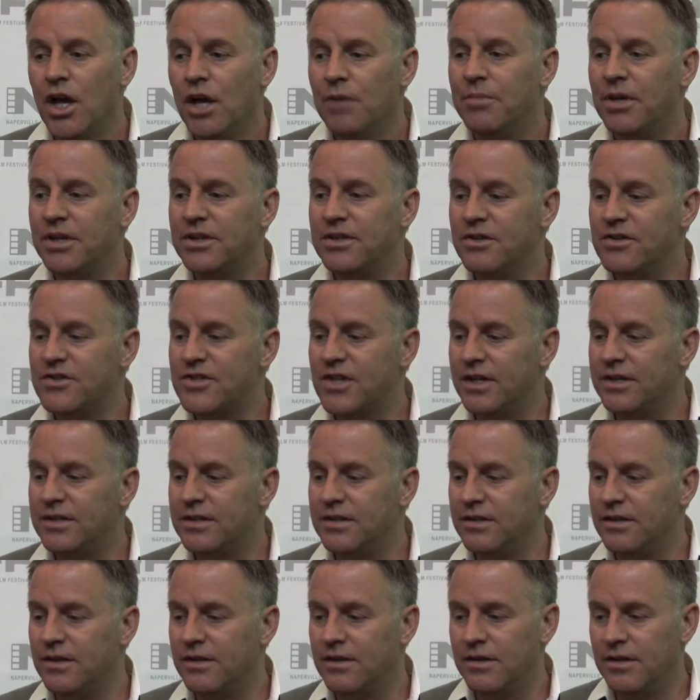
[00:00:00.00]
But there's
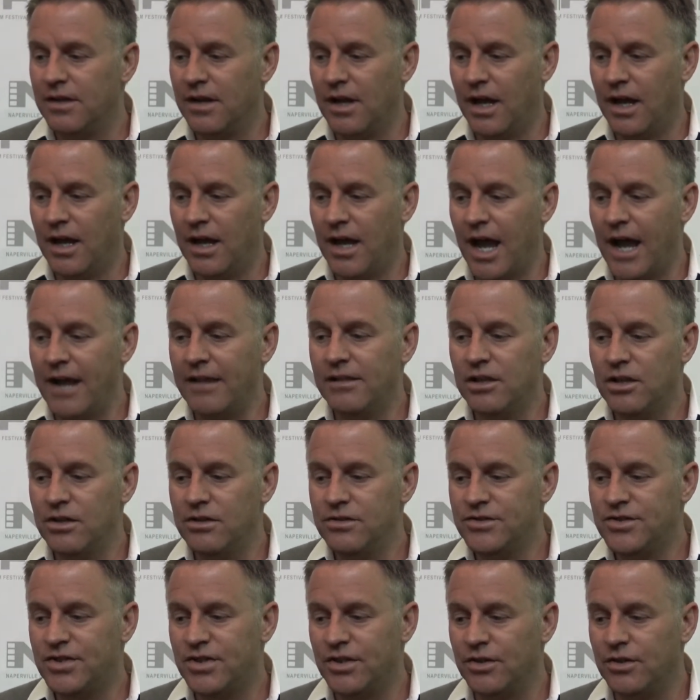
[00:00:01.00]
I
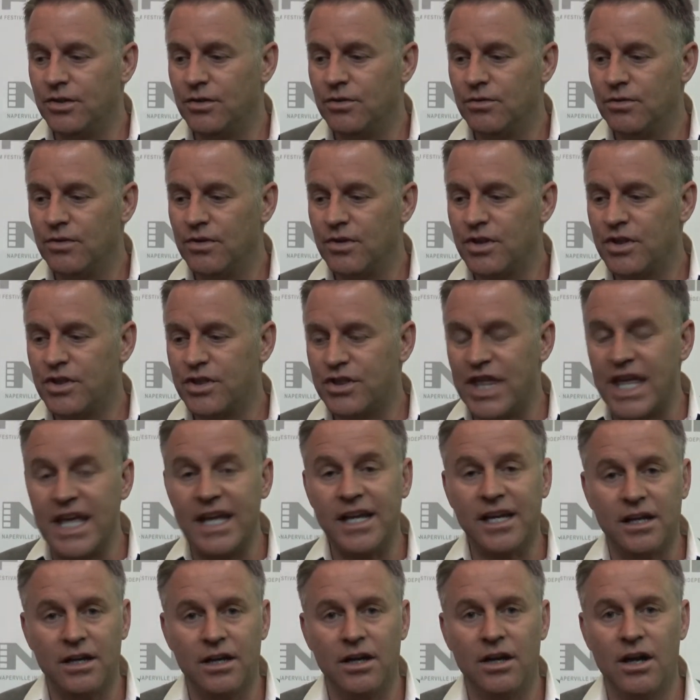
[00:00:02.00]
learned to
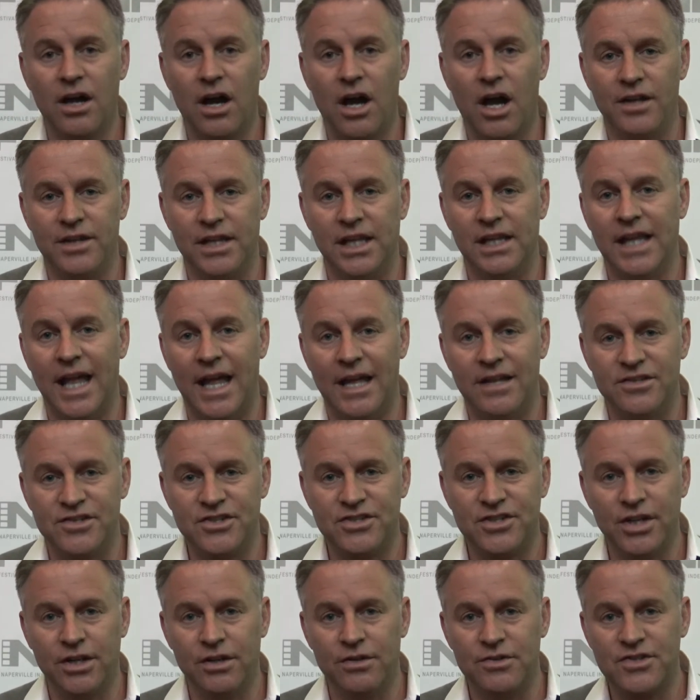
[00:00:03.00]
think on the lens
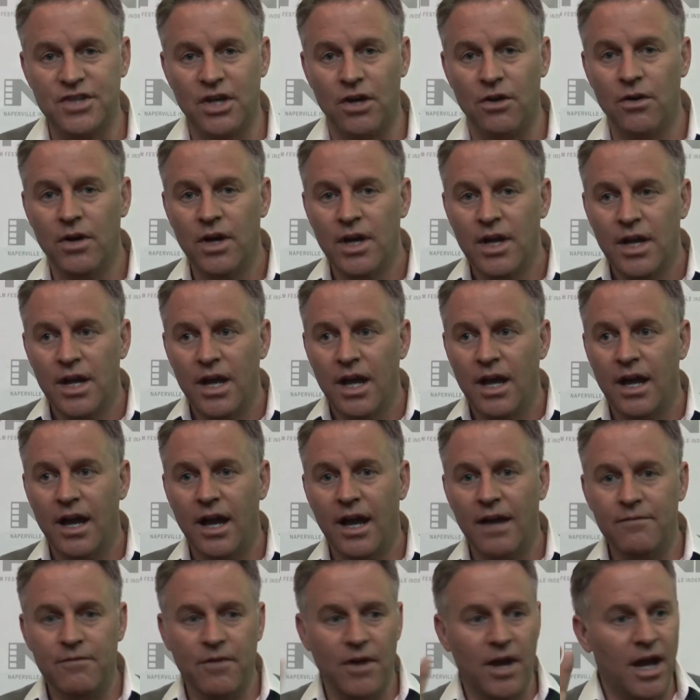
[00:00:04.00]
too. So
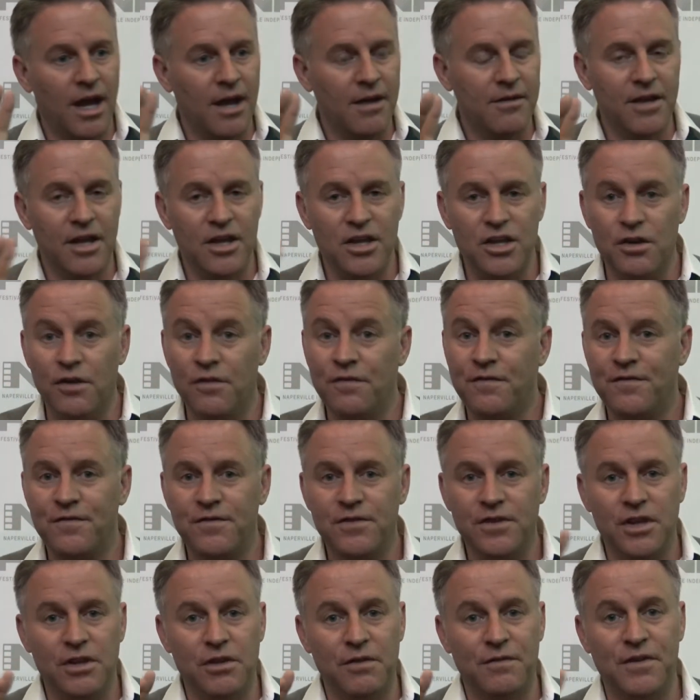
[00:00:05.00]

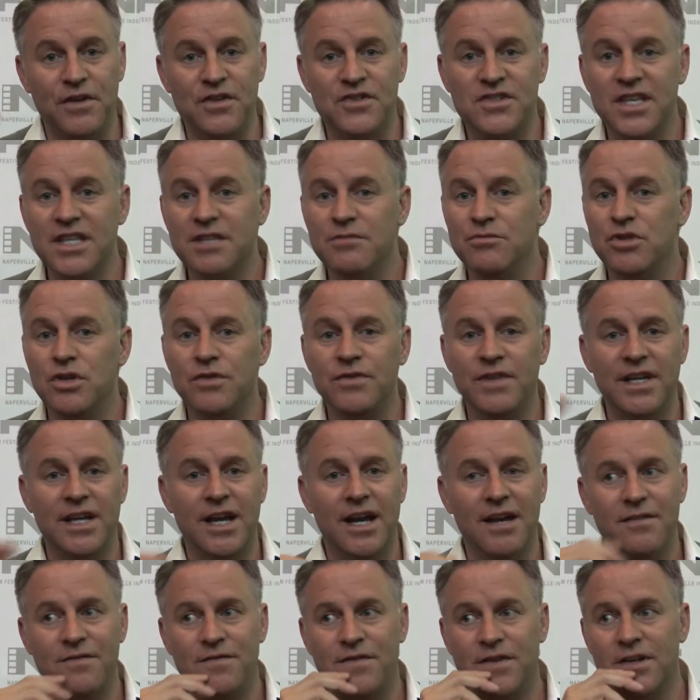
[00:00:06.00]
if you see the movie,
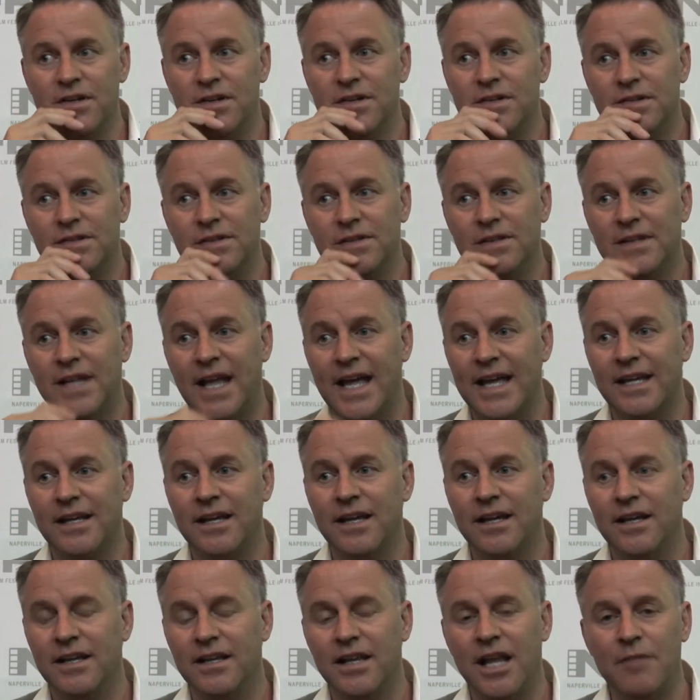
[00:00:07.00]
I feel like
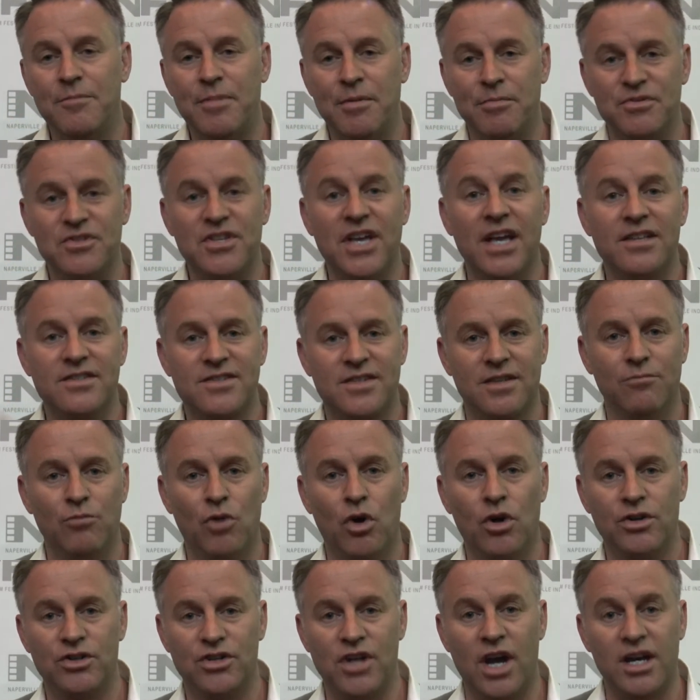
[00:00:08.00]
a lot of people say it's a
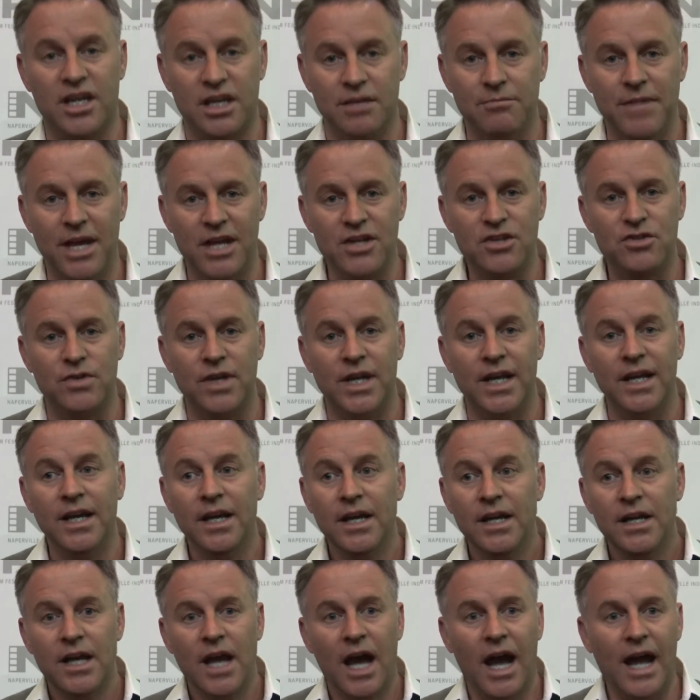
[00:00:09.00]
more documentary.
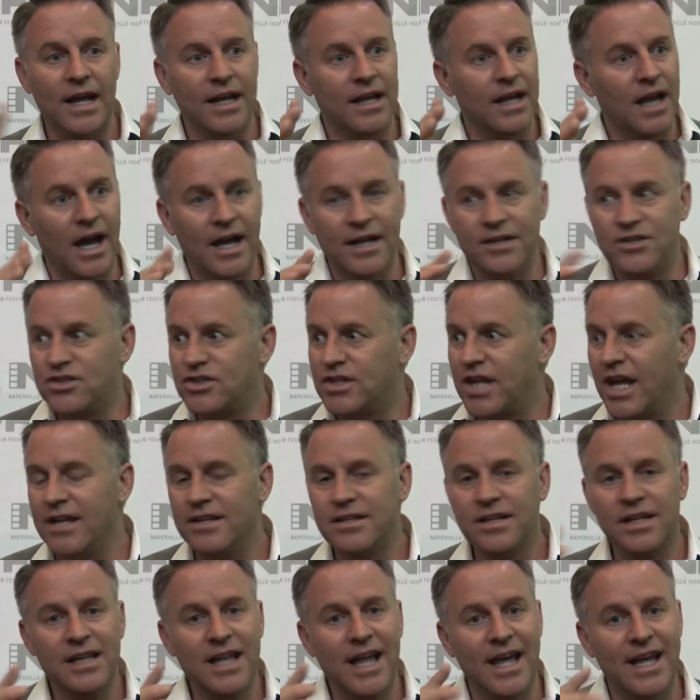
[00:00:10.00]
I tend
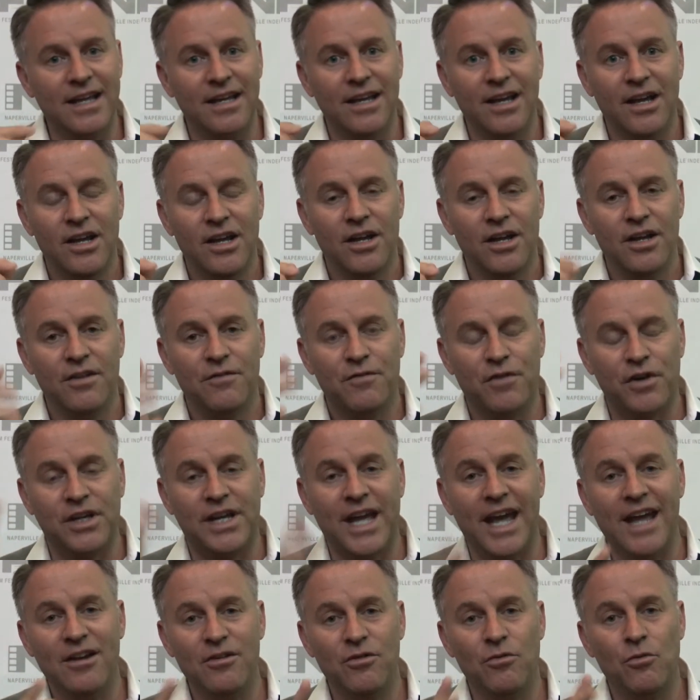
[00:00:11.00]
to like
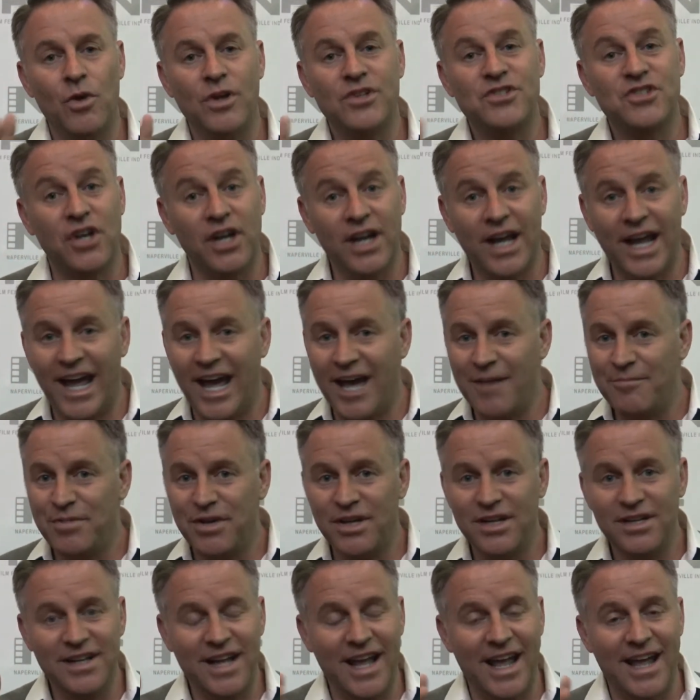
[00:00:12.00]
forget what's going to
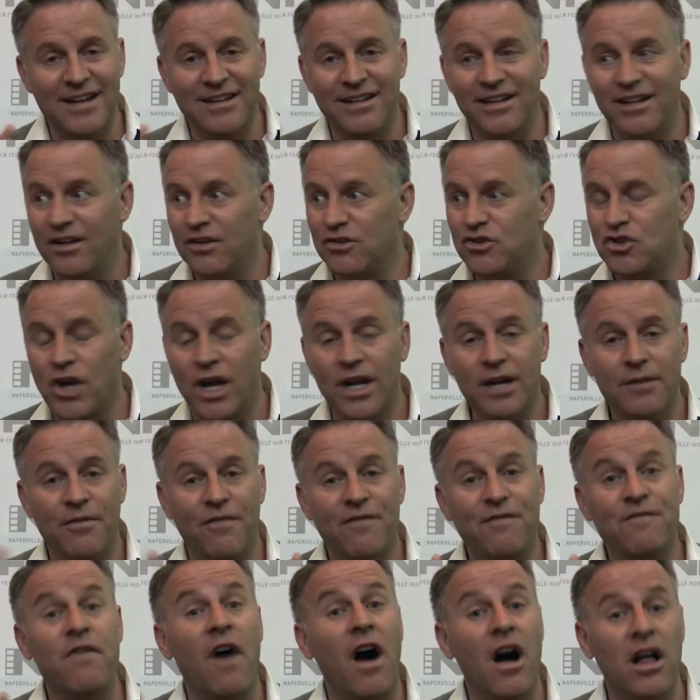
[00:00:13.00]
happen and try to
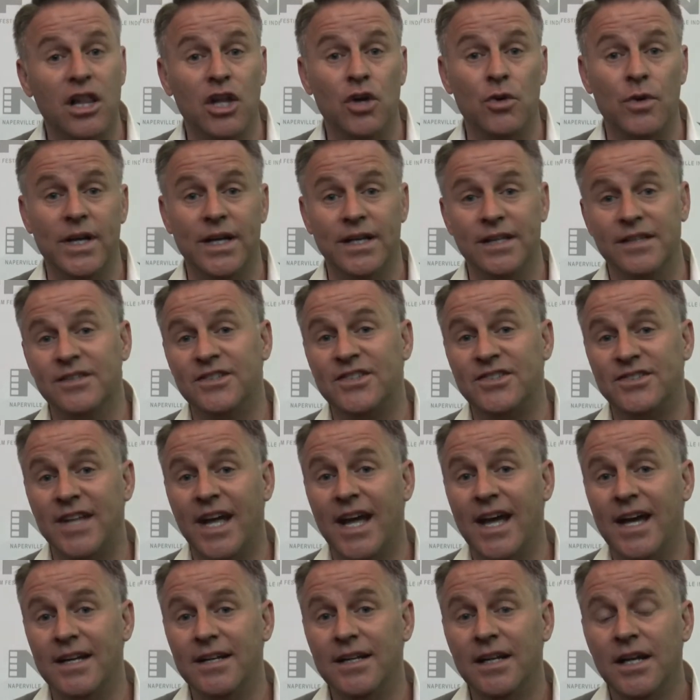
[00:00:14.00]
follow it
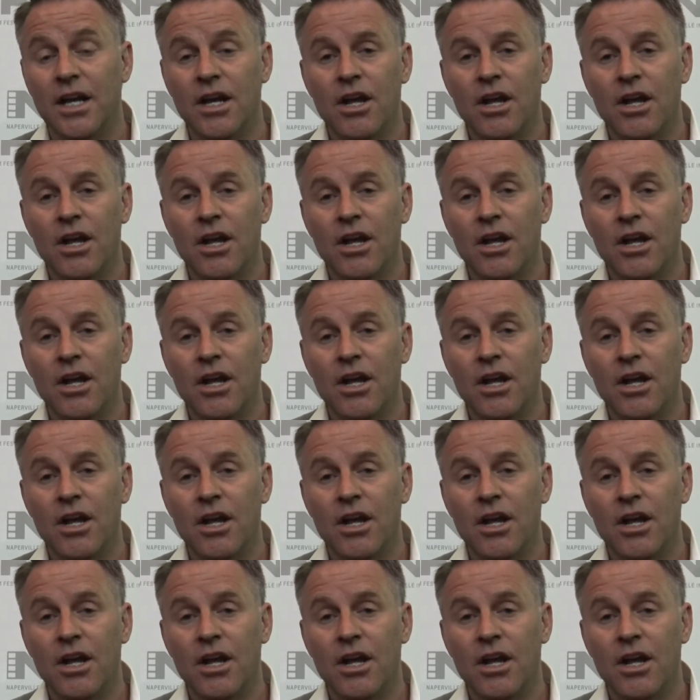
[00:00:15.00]
instead.